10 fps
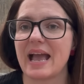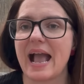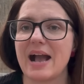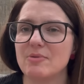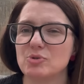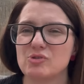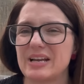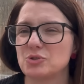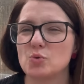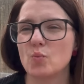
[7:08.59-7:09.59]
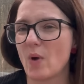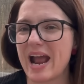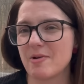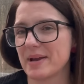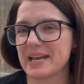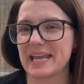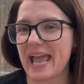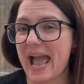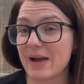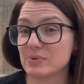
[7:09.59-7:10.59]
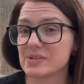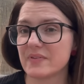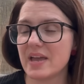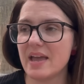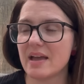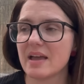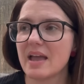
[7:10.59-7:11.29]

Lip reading: how much actual wear am I going to get out of it?